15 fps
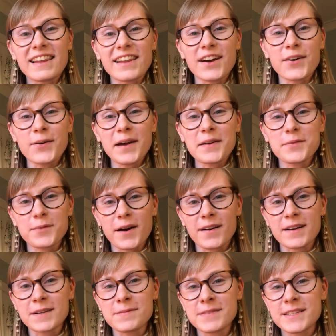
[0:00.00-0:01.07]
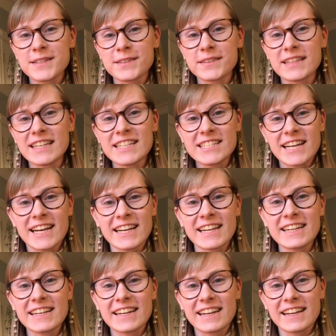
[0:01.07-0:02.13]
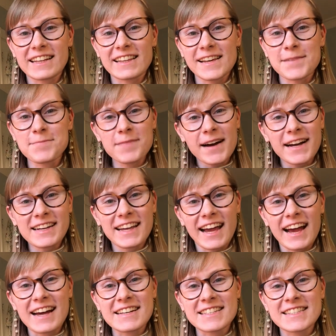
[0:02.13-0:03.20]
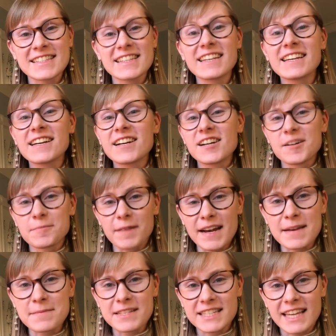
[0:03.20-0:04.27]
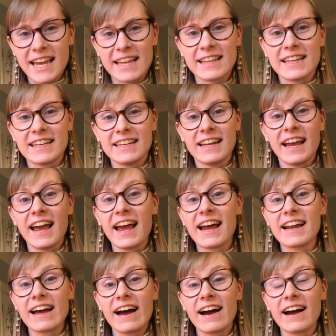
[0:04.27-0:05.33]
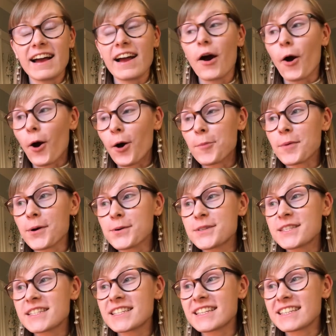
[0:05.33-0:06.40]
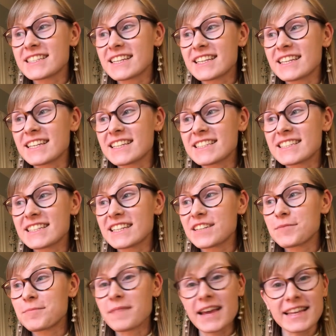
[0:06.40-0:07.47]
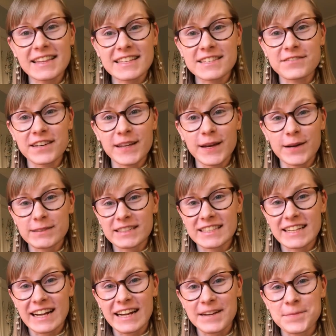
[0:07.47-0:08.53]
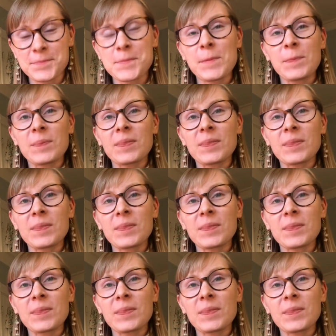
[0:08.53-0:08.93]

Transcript: Hello and welcome to the Chickadee Knitting Club podcast. My name is Caitlin and I almost didn't make this video today.